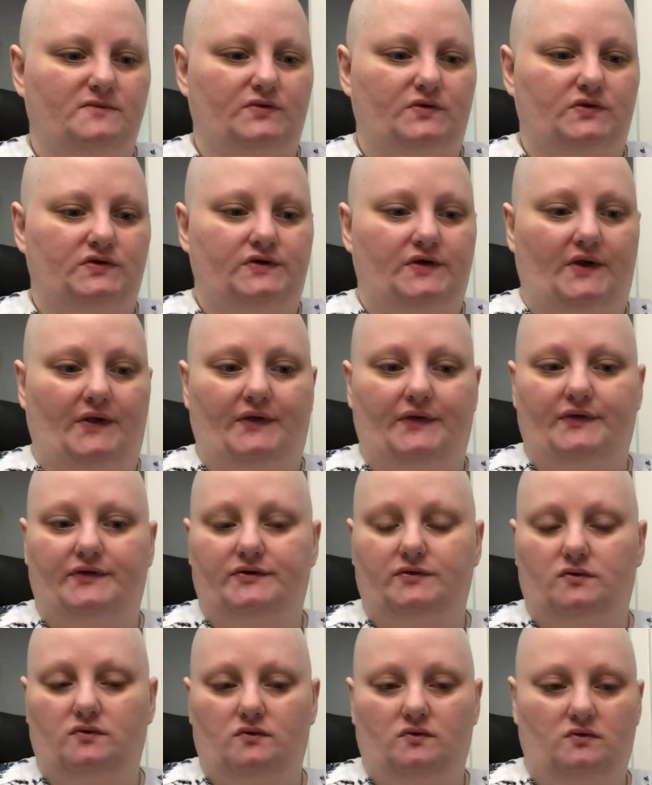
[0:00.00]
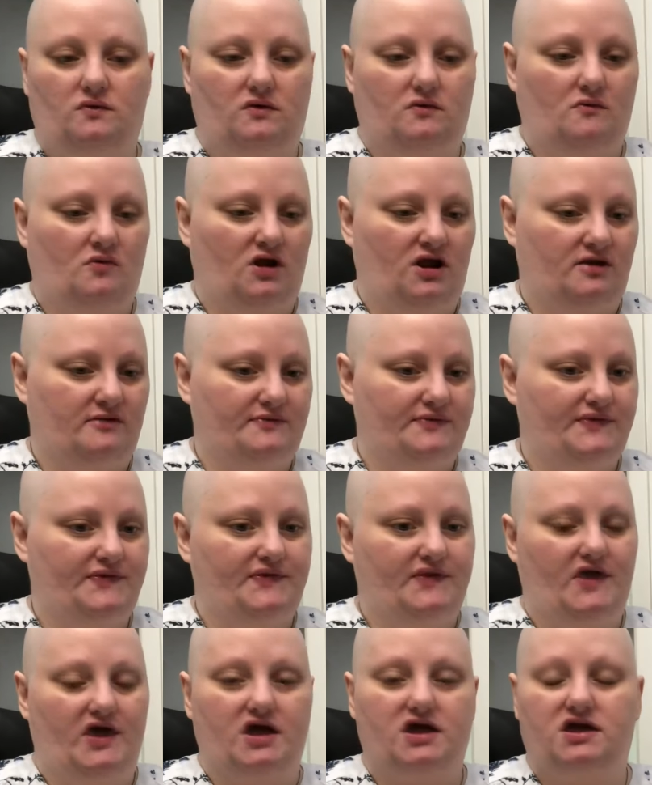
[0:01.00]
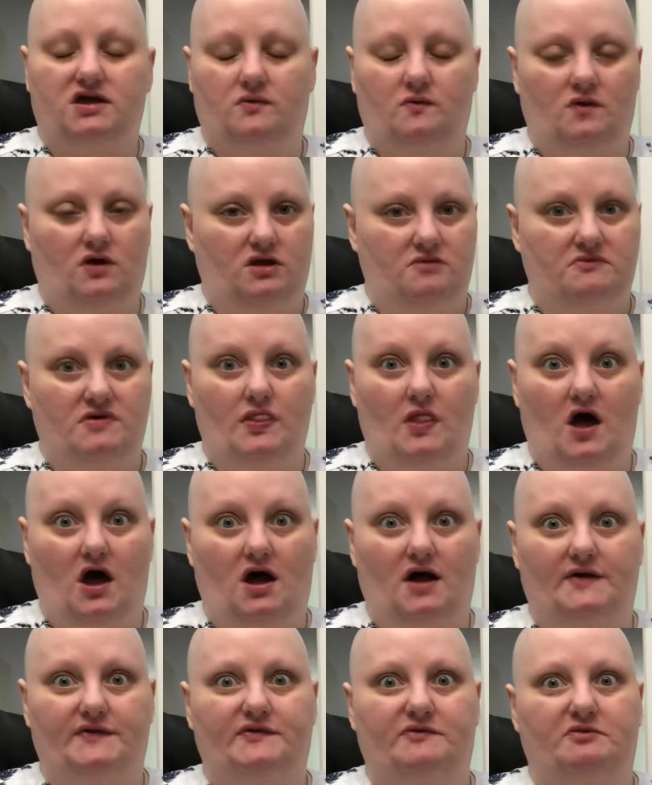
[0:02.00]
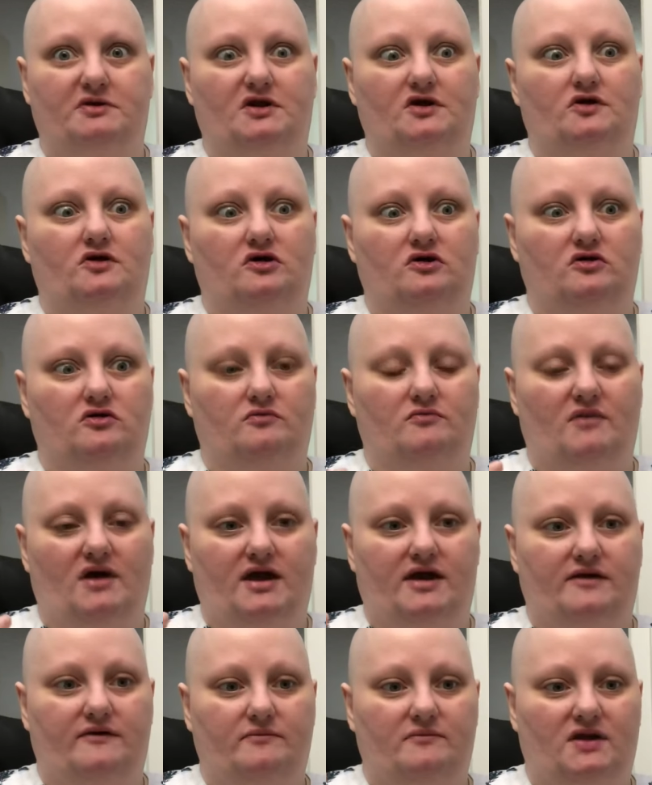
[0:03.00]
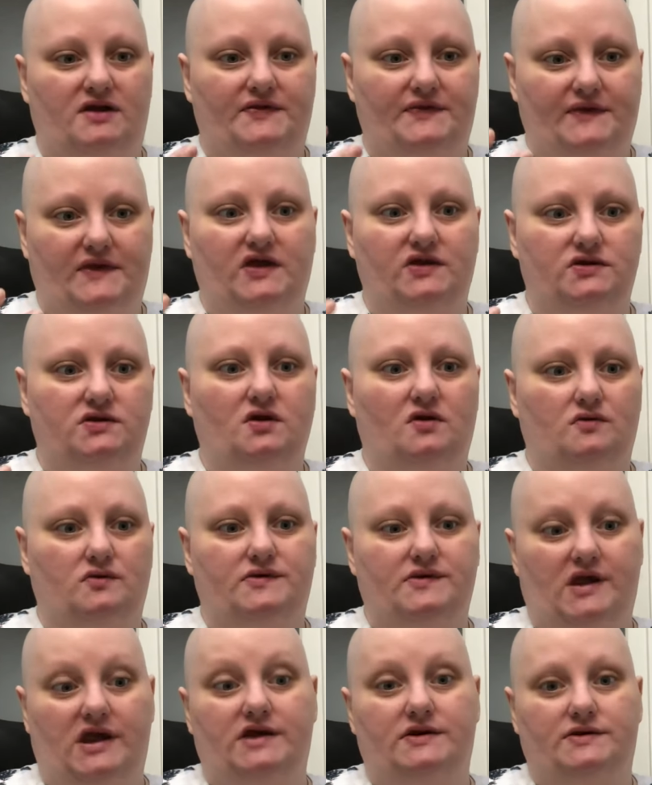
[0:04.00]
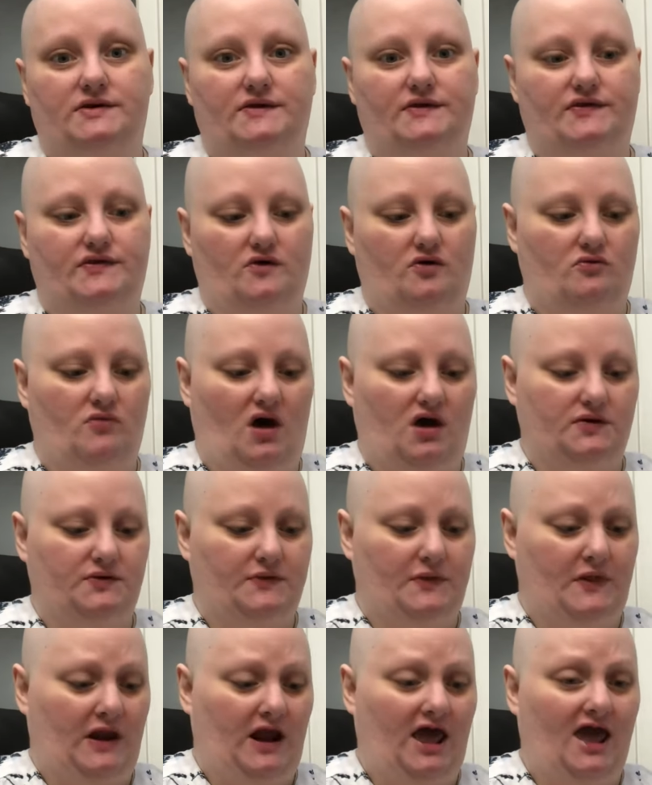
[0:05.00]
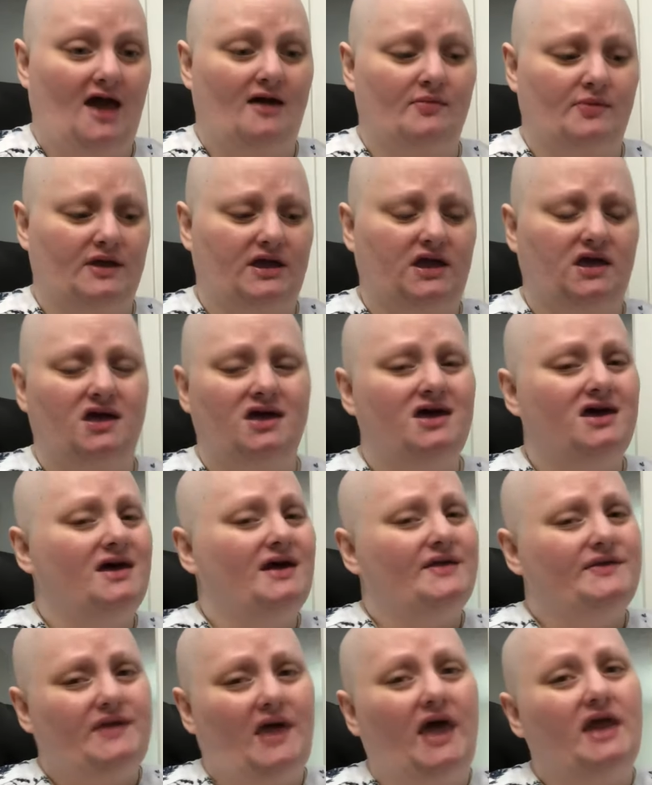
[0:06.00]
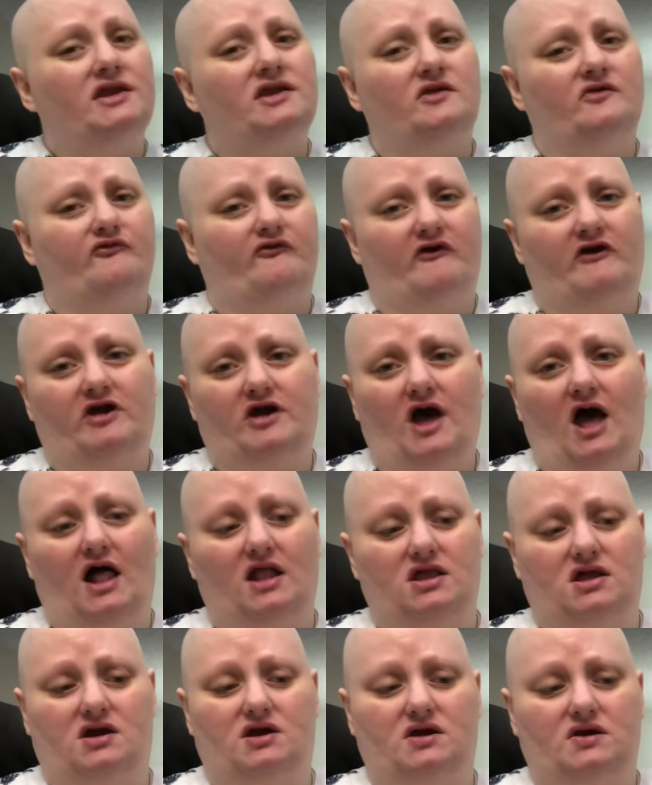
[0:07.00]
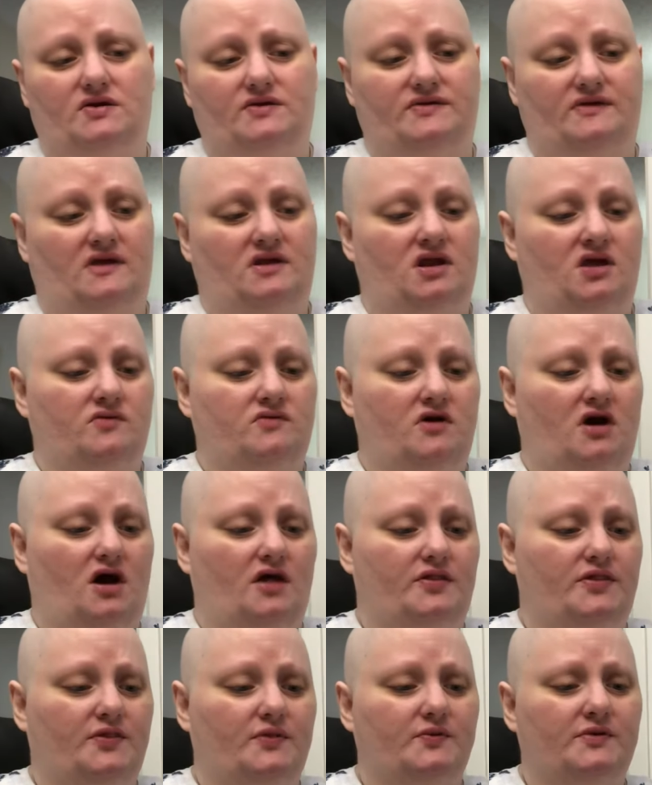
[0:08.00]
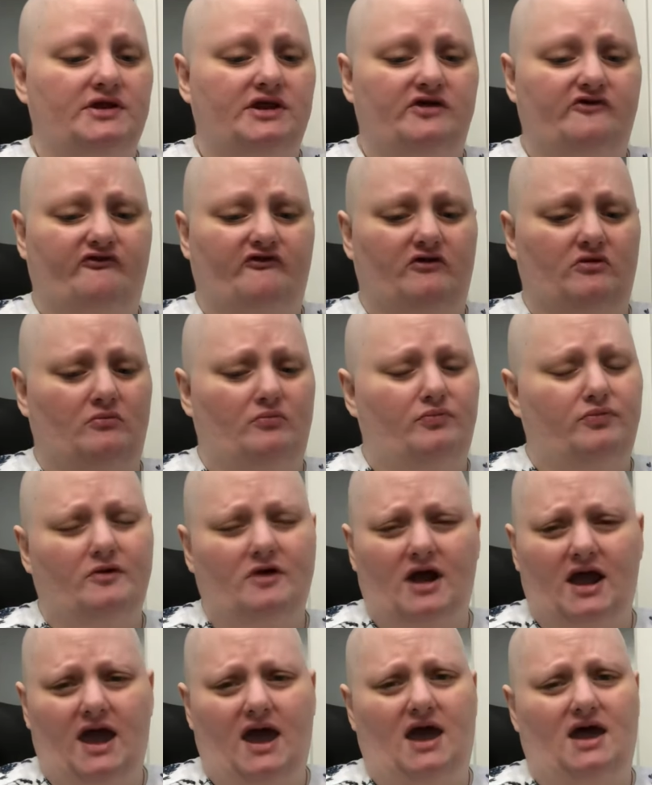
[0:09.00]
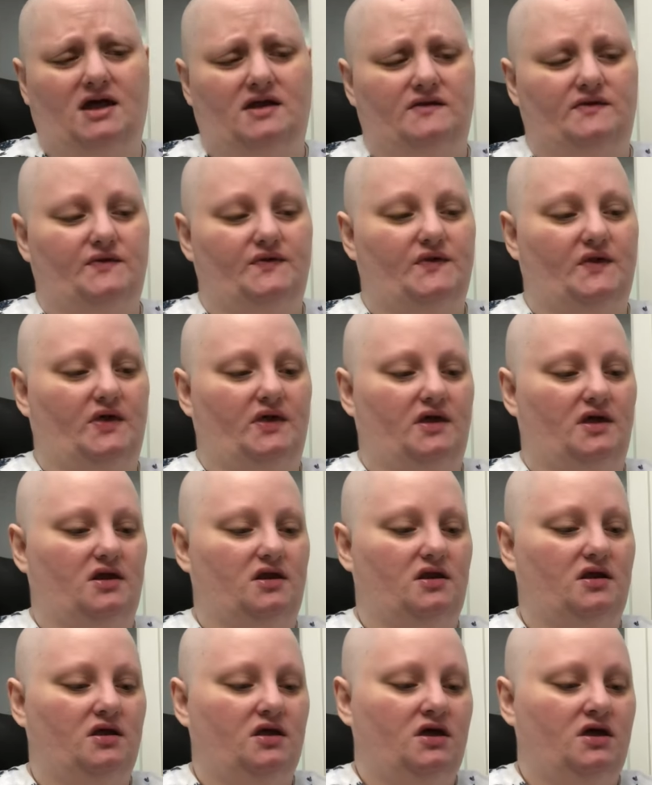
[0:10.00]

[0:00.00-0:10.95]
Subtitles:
just when I'm sick and when I'm in the hospital, my skin tone changes so much that I have like 10 different colors, and I've got 3 different brands, and